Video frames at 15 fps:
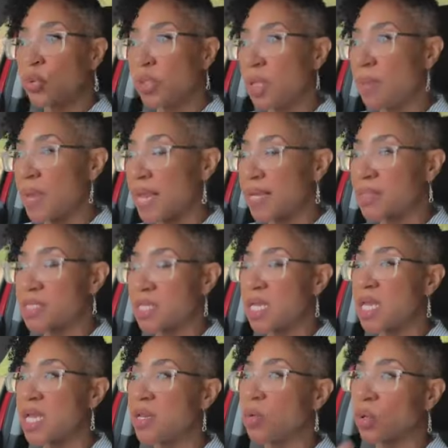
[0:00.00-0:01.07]
truly being
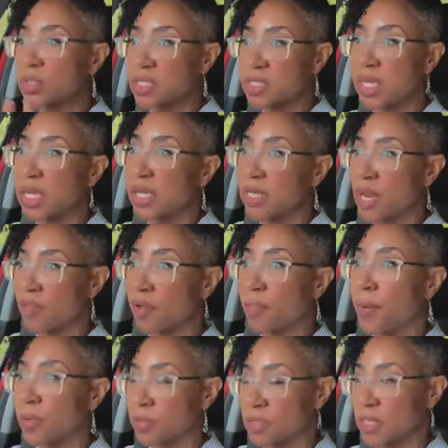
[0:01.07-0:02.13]
seen or seeing
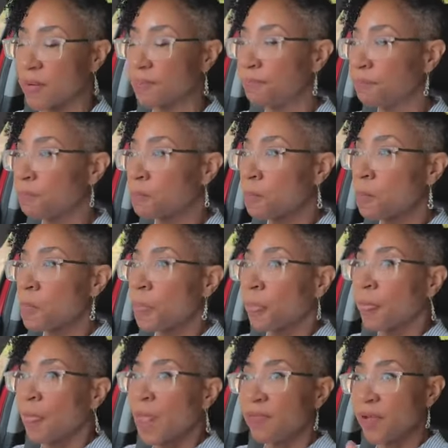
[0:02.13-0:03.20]
another person.
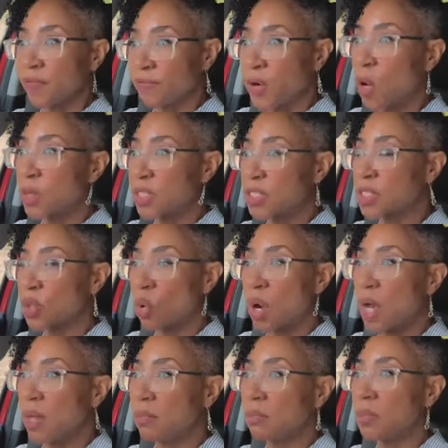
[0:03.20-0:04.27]
They're focused
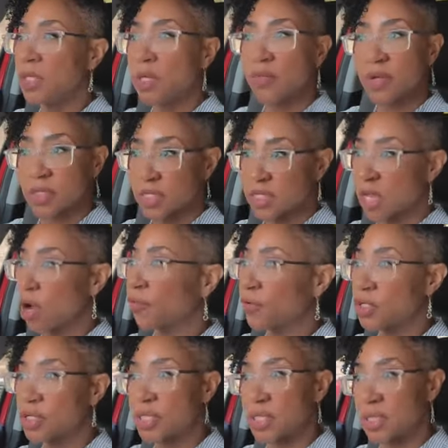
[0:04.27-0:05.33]
on, you know, their
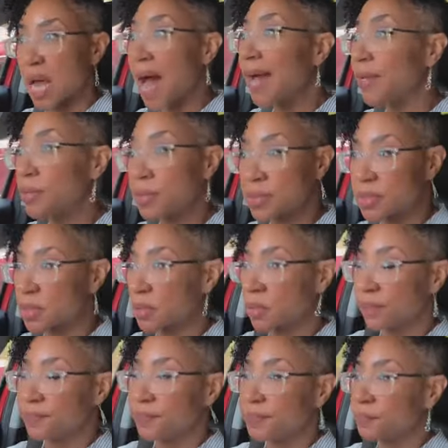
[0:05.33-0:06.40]
selfish
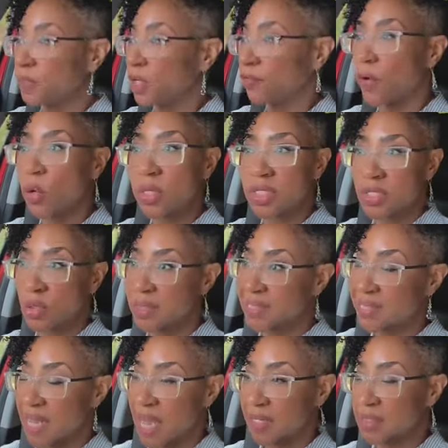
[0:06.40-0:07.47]
desires. They're focused
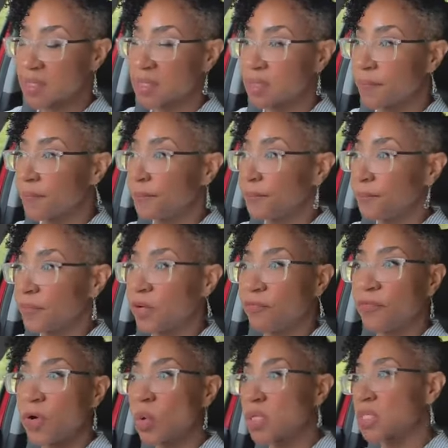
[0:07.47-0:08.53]
on sex.
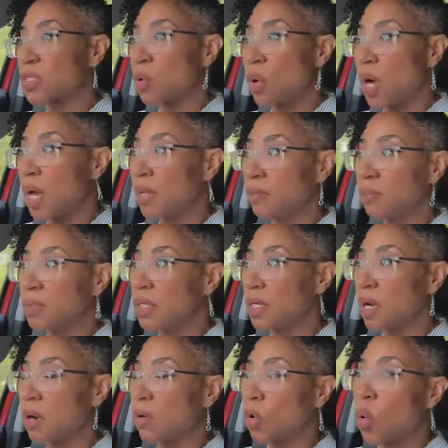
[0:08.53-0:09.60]
They're focused on,
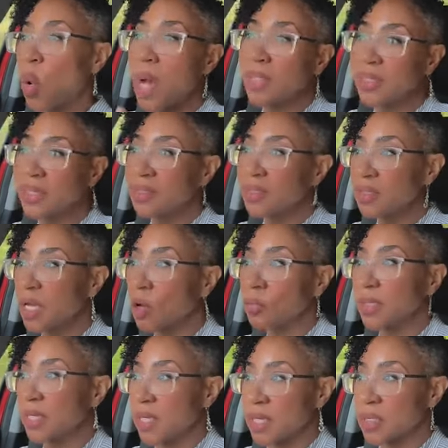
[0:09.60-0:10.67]
you know, quelling the
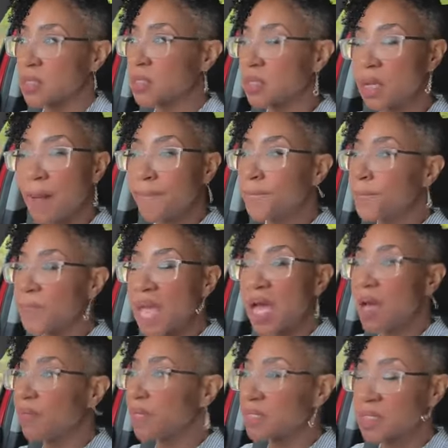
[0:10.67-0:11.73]
loneliness.
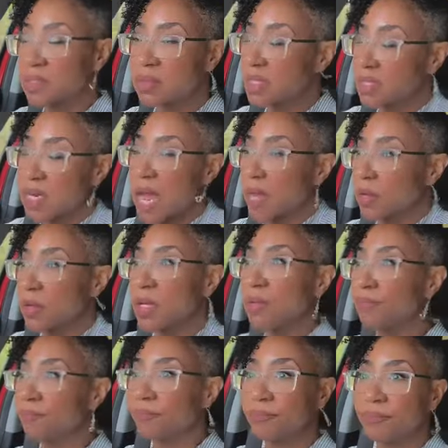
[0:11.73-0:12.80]
Yeah, that's that's not
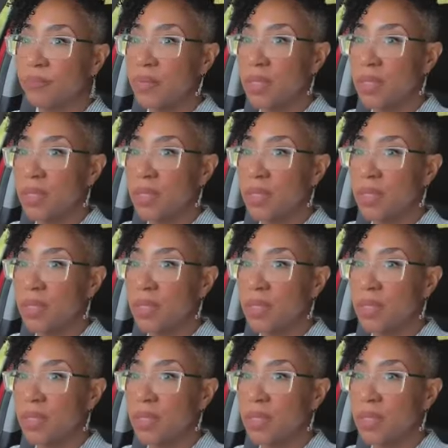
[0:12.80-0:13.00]
good.